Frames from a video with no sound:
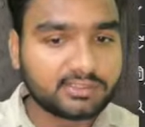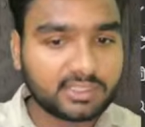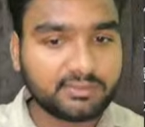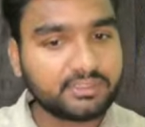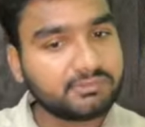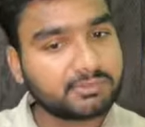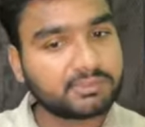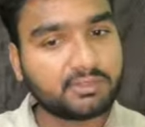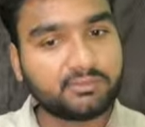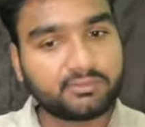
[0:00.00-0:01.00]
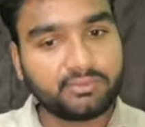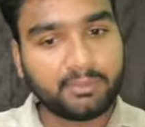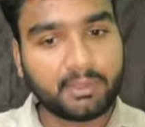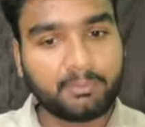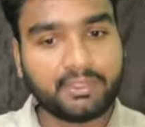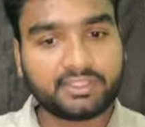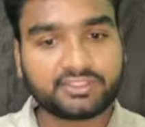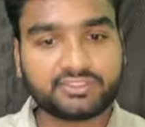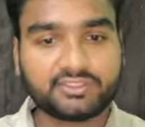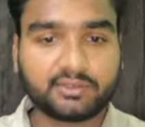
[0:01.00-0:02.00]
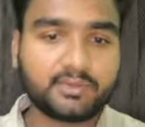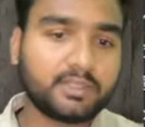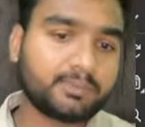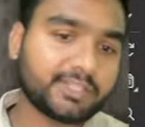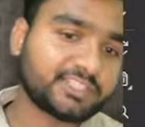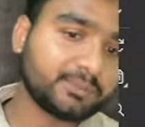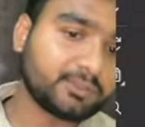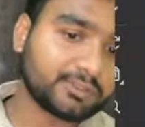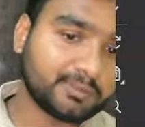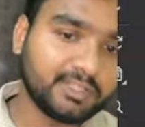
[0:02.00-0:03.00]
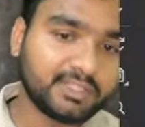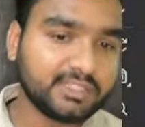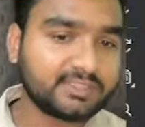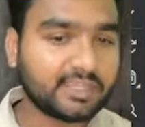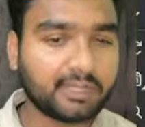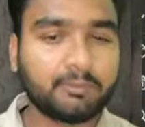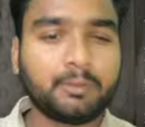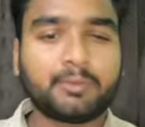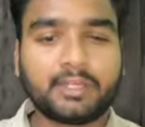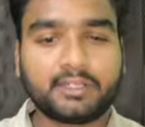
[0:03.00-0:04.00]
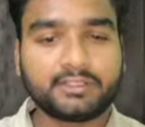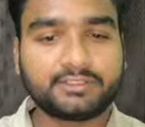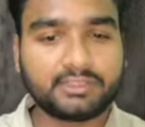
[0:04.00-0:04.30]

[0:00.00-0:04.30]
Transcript: service, web application server, testing possibilities, admin panels,